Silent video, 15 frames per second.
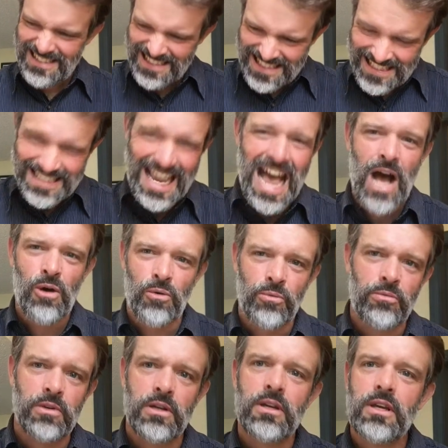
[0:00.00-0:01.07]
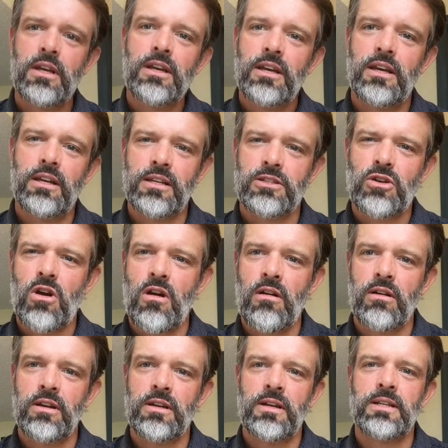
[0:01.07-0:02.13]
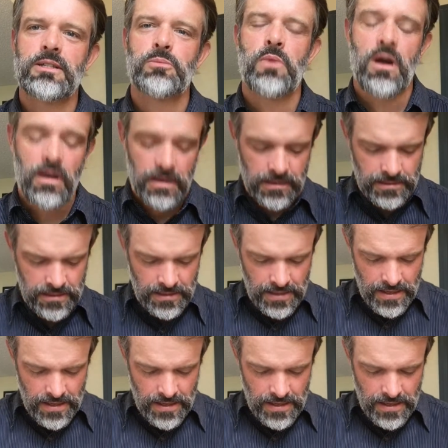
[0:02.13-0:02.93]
sound in his heart and in his mind.